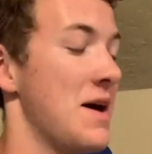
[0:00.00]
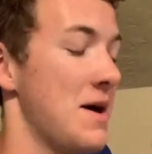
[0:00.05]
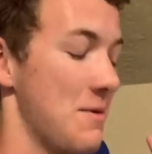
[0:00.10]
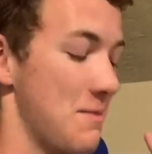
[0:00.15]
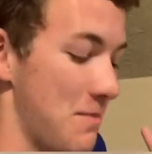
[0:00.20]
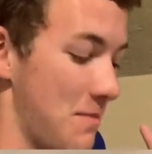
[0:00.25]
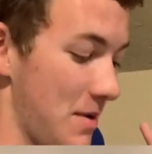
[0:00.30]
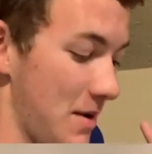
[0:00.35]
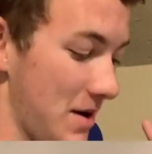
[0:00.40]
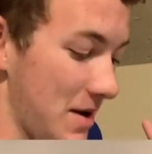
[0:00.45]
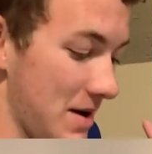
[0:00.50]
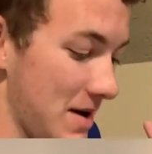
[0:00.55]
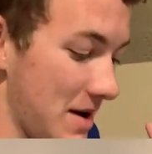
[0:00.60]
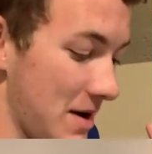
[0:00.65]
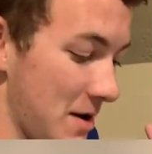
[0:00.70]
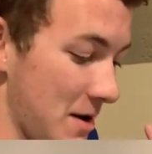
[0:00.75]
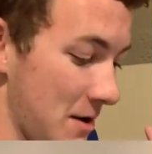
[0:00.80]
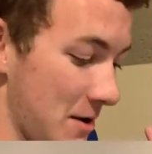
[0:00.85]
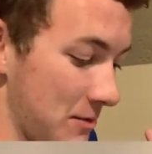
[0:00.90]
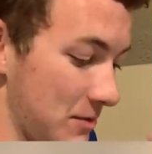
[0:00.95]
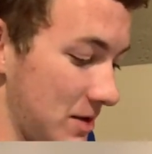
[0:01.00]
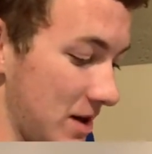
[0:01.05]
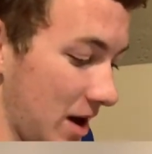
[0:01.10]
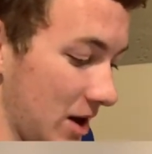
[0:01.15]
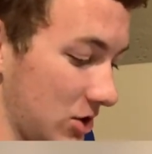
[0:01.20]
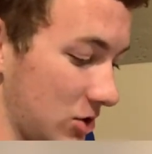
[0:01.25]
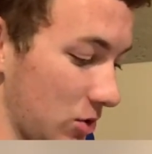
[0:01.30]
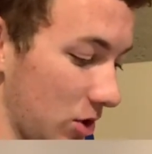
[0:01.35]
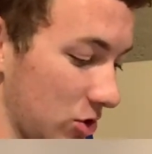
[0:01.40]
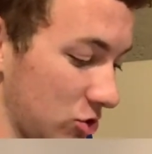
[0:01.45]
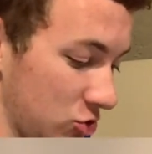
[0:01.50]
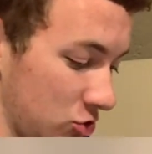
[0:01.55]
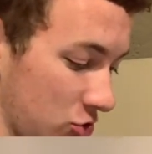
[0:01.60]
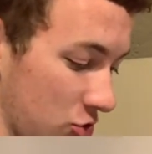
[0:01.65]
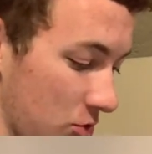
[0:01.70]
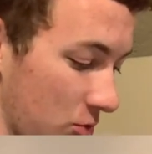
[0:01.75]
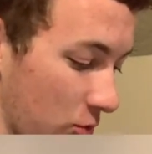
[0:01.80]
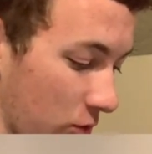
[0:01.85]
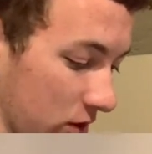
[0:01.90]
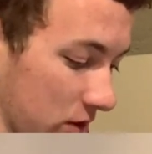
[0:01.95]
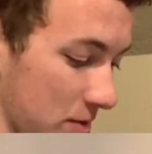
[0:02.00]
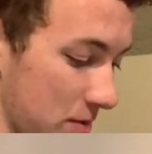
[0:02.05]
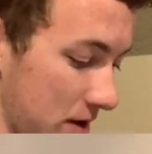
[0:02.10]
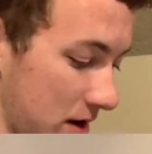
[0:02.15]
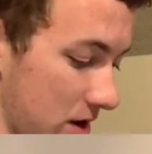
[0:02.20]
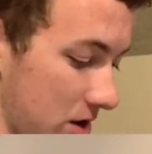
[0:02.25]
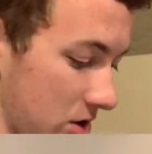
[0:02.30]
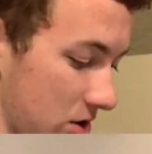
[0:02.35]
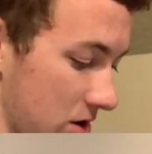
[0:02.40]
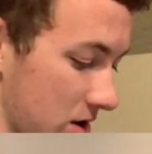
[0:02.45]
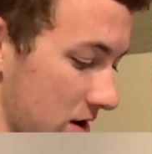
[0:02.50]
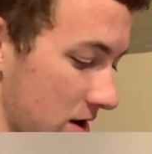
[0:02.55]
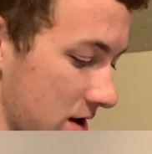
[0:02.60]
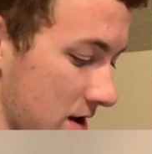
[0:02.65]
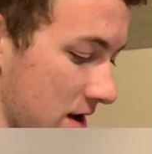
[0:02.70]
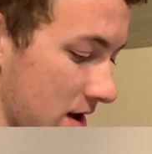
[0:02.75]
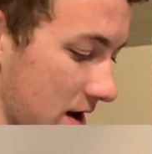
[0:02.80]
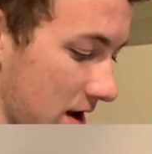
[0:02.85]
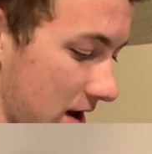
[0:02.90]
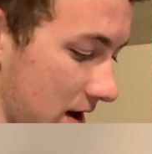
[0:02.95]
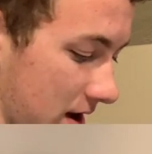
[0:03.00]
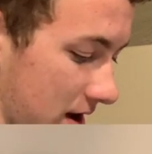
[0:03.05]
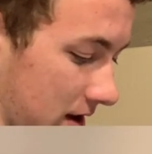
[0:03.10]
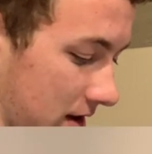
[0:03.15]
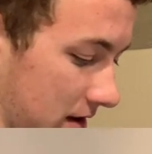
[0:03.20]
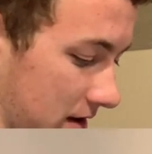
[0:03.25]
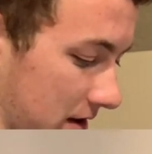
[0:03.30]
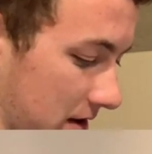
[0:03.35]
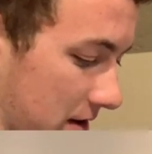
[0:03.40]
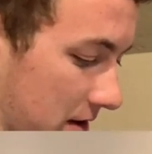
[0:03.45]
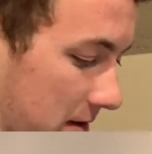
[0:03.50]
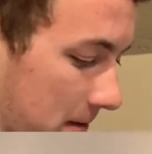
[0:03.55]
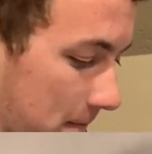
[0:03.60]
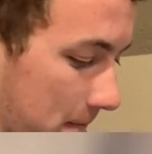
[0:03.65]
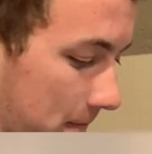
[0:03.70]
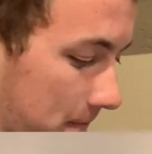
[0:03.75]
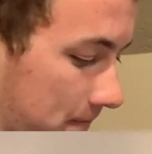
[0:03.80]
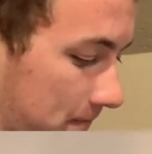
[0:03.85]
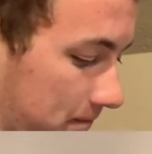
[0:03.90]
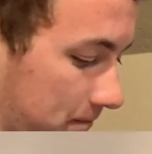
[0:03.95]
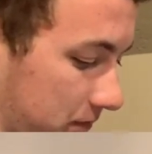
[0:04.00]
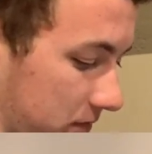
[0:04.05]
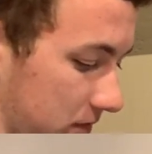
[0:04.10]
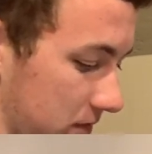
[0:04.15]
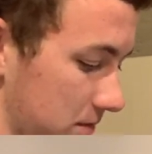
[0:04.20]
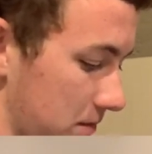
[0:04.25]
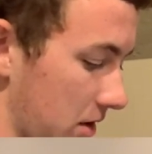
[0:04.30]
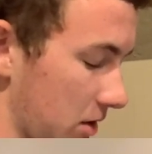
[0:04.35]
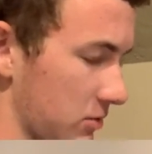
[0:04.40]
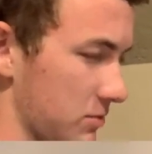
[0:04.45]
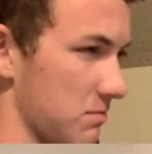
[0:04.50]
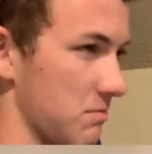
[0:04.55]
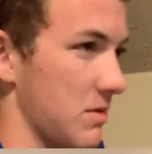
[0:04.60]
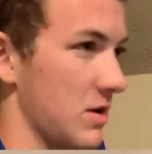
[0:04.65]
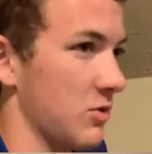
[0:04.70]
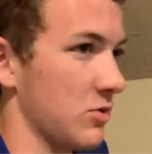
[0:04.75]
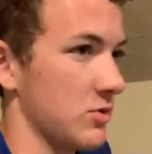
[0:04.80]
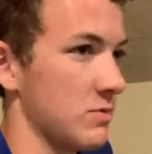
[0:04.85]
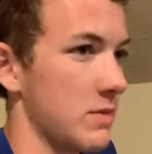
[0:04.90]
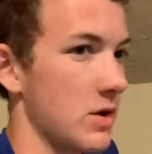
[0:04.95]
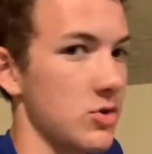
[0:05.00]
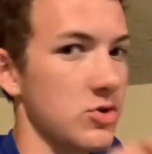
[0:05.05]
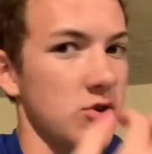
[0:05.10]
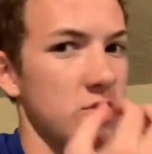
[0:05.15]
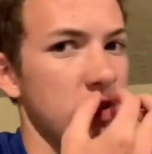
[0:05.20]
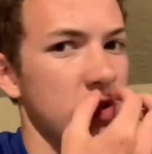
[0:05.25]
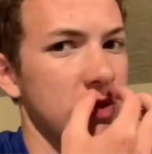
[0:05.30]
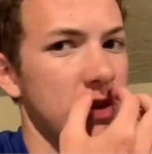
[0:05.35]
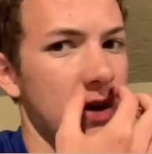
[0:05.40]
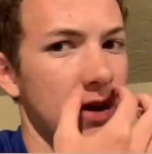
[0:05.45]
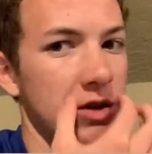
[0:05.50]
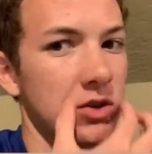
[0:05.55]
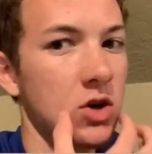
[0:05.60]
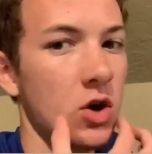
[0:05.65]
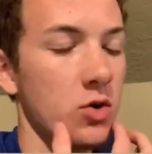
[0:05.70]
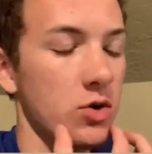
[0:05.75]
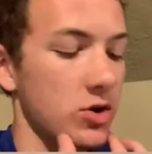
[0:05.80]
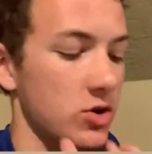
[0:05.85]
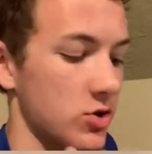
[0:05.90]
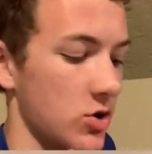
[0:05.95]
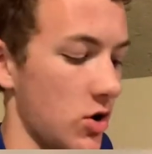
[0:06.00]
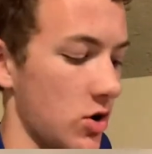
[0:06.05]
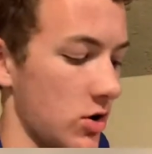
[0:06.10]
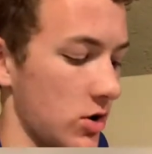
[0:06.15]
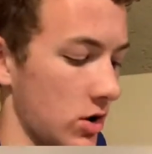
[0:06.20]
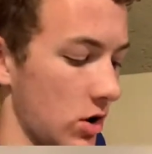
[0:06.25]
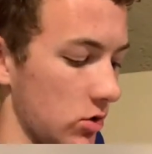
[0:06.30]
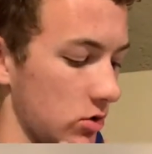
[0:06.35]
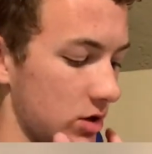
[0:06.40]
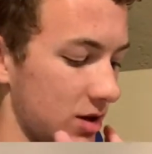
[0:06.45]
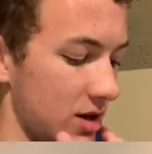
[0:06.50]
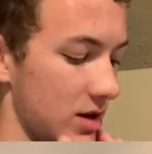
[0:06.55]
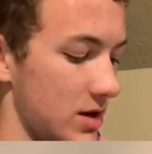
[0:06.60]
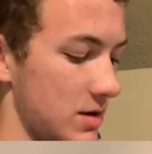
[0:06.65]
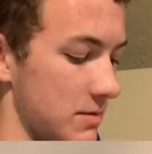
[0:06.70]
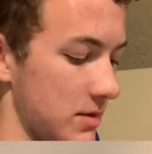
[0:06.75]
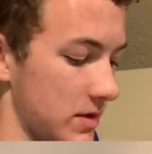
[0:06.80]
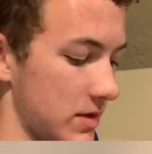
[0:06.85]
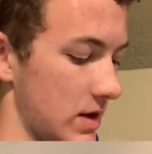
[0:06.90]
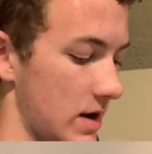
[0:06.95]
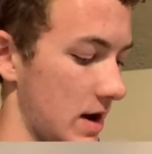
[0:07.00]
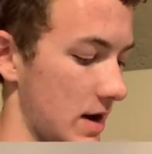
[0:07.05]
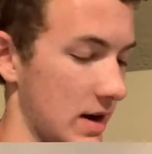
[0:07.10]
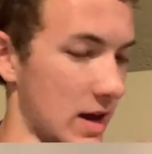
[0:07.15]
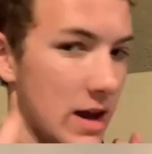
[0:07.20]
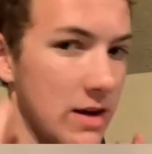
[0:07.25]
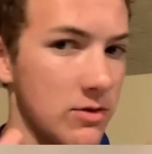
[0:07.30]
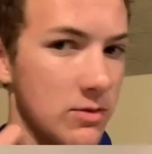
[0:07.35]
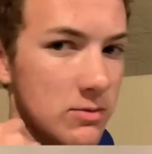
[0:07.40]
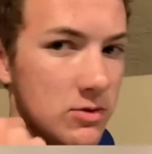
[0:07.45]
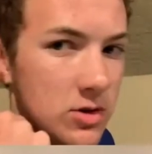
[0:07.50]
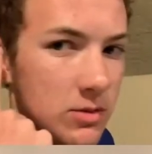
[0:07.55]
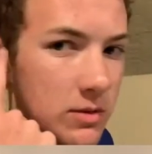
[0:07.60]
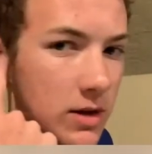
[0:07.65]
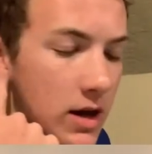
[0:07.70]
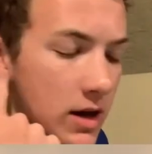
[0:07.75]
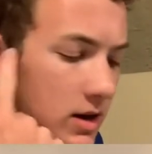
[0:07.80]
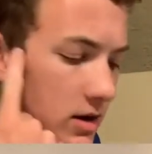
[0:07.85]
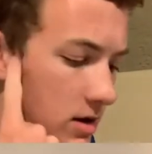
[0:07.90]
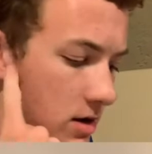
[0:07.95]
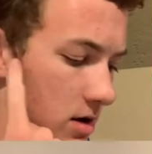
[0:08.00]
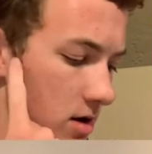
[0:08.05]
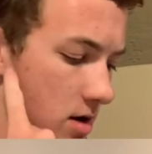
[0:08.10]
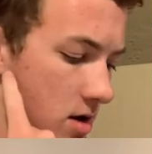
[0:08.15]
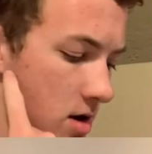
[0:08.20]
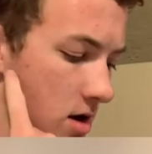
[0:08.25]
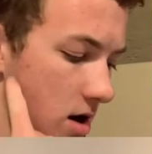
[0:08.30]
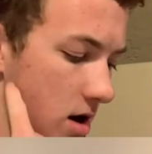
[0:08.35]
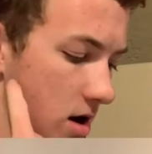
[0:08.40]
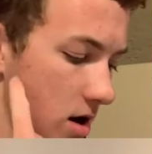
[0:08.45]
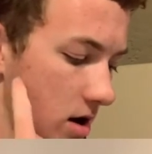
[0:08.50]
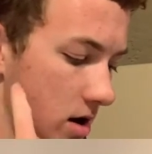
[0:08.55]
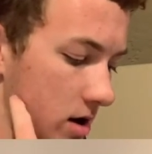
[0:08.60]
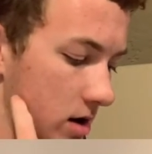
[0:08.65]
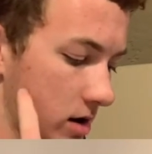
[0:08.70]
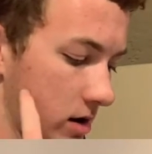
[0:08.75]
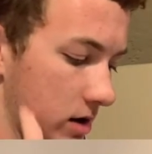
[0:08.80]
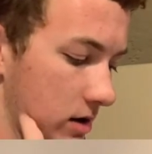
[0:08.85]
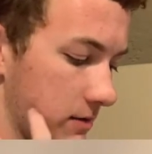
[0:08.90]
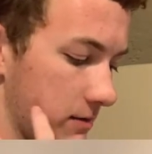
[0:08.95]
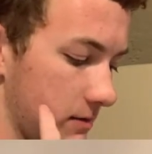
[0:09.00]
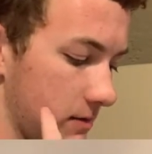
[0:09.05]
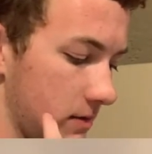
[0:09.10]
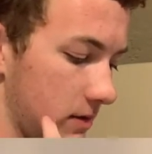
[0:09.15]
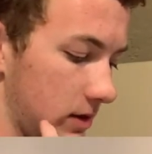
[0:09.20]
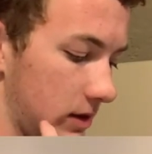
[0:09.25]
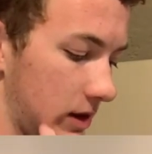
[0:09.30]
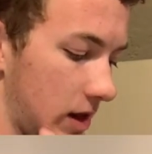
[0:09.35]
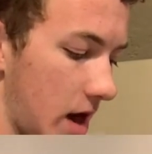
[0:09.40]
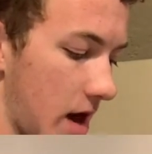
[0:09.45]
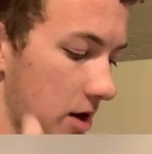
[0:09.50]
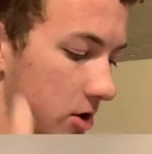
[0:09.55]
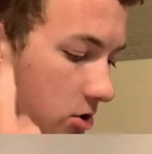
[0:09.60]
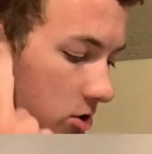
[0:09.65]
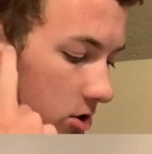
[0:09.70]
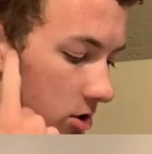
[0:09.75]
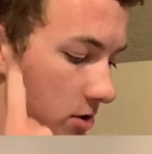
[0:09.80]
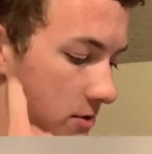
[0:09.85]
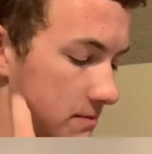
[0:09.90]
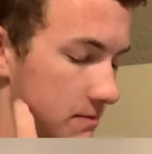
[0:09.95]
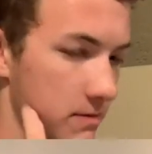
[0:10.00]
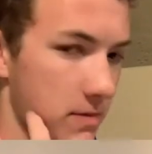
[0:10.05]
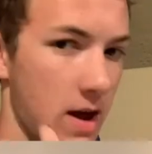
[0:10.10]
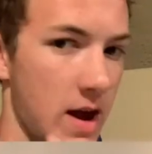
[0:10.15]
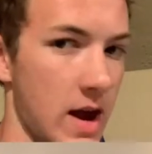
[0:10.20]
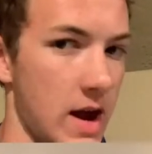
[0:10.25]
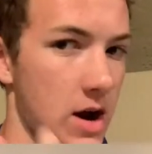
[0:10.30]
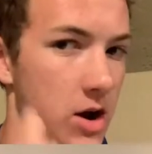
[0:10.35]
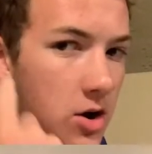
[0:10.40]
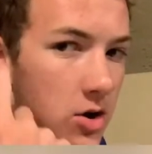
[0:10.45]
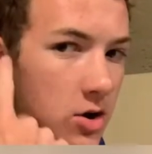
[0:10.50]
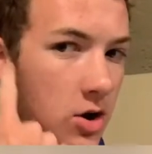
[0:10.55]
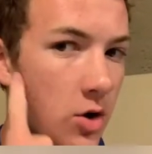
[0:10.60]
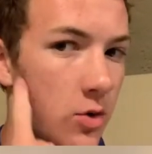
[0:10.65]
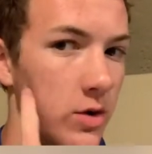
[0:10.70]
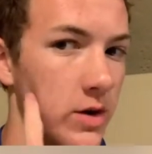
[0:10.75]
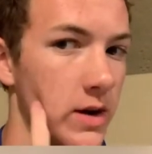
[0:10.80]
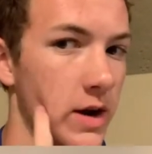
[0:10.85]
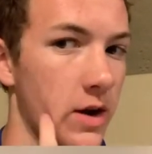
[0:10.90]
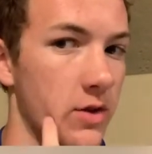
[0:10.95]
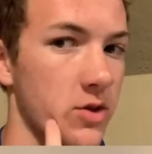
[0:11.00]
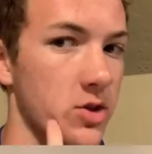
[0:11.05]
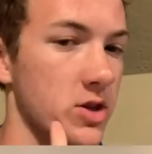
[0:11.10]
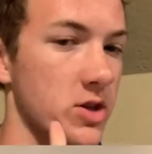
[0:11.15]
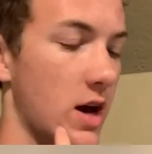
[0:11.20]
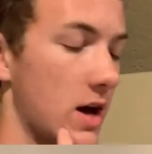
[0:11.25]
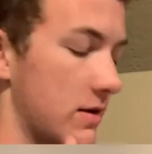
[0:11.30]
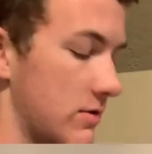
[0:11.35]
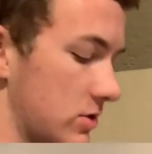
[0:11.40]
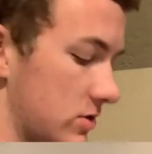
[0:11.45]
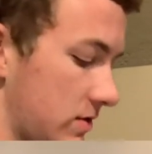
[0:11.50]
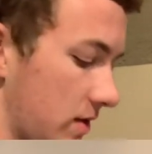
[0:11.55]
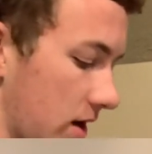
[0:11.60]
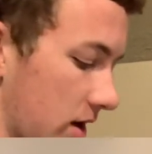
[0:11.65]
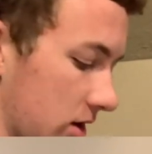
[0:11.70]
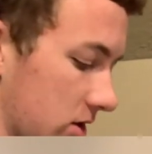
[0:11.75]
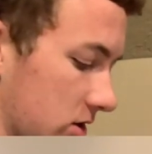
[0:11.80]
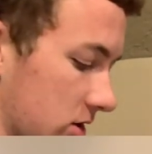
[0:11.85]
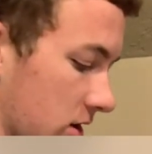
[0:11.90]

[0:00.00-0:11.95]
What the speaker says: But yeah, so I drew him with a beard, and it was mostly just like a Tony Stark goatee, but then I gave him some like lighter hair going down the side of his face.